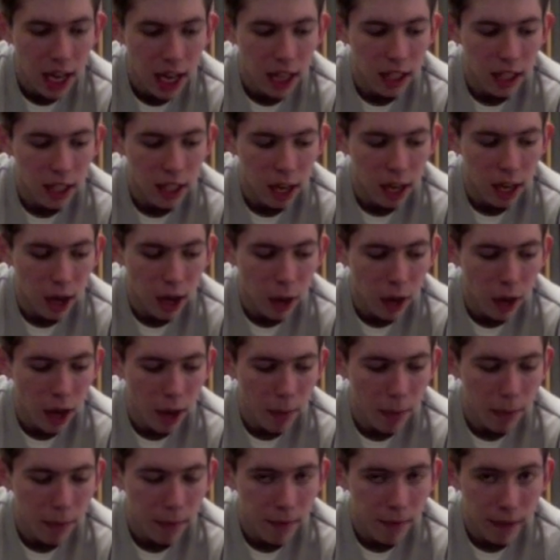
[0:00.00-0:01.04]

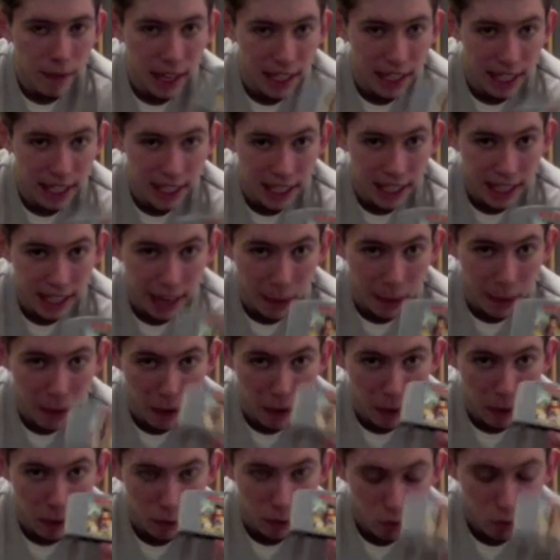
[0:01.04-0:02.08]
So fantastic game, that
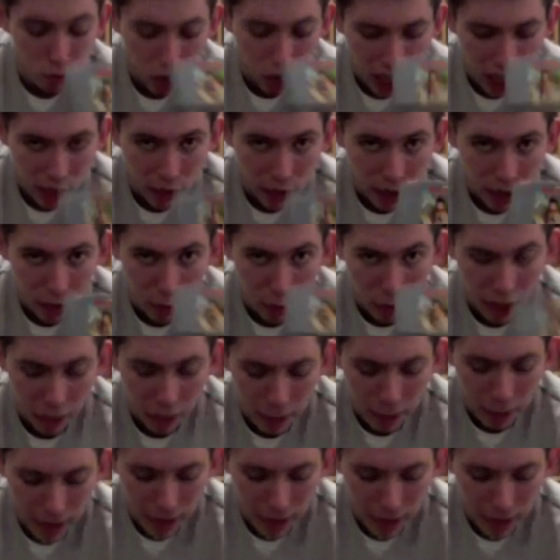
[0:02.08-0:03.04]
one. Really would recommend